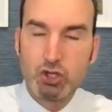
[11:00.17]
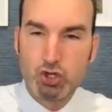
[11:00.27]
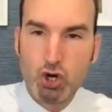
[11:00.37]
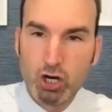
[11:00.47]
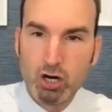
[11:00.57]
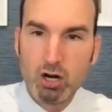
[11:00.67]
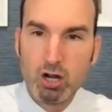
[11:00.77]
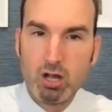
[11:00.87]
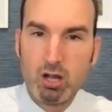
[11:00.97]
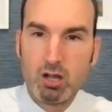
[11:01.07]
sugar,
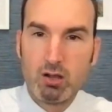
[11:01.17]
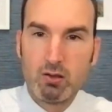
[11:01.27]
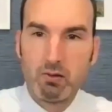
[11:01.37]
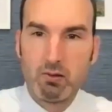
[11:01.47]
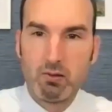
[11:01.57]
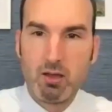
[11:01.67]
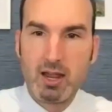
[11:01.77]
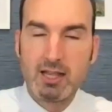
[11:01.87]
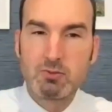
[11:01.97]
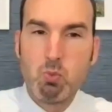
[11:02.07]

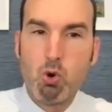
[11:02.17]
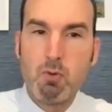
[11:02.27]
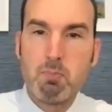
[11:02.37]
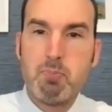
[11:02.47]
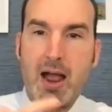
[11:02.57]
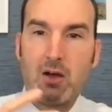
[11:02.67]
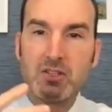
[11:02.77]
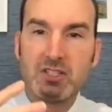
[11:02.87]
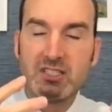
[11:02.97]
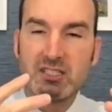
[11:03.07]
it's more
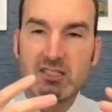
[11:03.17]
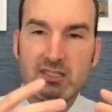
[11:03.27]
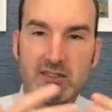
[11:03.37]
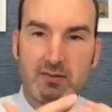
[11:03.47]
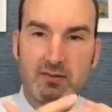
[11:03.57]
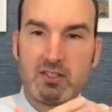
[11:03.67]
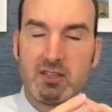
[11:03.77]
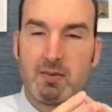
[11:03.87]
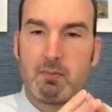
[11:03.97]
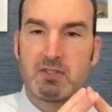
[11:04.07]
about
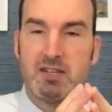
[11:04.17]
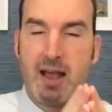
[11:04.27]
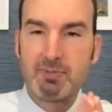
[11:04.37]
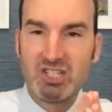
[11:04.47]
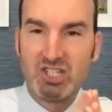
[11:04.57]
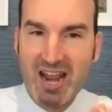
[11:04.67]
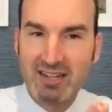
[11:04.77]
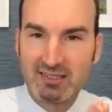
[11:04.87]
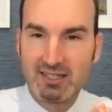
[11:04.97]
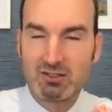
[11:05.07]

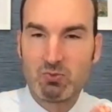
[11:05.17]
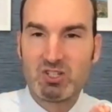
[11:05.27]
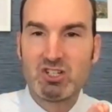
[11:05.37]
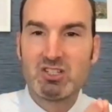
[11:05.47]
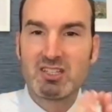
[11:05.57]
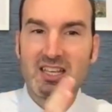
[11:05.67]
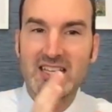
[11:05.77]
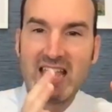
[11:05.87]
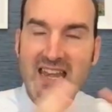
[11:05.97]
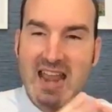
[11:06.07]
synaptogenesis, which is
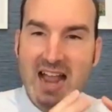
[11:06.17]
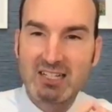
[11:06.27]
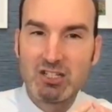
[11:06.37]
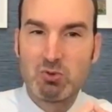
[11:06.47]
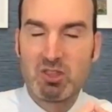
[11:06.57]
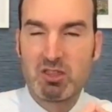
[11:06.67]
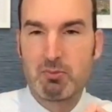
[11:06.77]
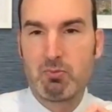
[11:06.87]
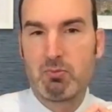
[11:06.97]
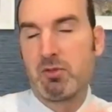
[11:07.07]
connections with
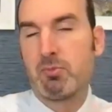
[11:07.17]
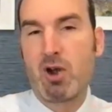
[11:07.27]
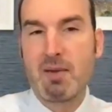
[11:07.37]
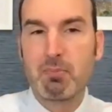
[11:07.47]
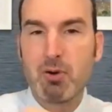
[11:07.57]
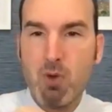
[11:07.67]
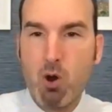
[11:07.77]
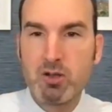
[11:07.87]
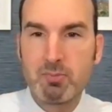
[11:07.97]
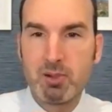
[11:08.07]
brain,
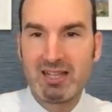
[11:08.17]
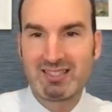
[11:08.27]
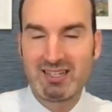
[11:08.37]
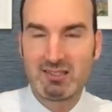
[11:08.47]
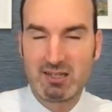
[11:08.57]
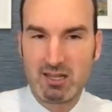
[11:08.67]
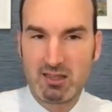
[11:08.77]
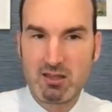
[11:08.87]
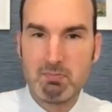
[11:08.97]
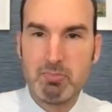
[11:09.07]
promoting plasticity,
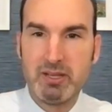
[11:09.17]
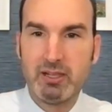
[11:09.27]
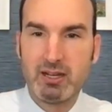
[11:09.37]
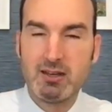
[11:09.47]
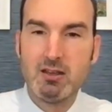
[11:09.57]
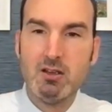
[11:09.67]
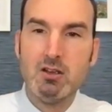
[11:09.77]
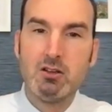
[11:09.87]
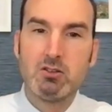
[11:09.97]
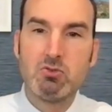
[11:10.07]
the ability
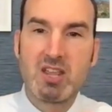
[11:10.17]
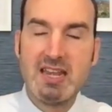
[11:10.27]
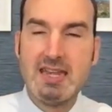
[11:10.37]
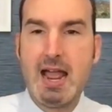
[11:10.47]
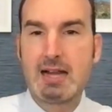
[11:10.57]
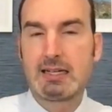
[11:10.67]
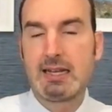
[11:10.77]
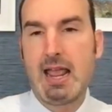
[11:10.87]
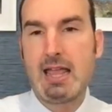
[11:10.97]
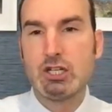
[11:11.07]
to connect
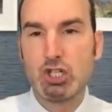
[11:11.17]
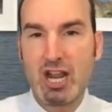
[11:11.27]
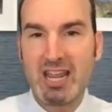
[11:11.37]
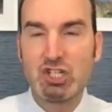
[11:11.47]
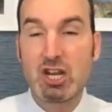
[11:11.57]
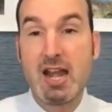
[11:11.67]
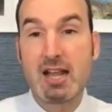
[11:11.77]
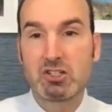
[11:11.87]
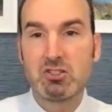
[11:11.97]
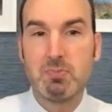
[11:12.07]
and change
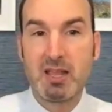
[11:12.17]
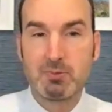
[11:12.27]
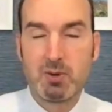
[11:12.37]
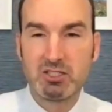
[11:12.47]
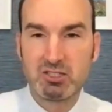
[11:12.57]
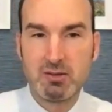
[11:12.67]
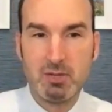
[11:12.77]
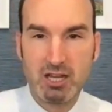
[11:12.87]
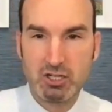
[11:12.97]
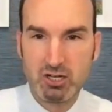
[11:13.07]
connections based upon
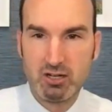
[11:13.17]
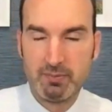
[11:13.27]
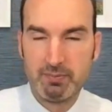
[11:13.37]
stimulation.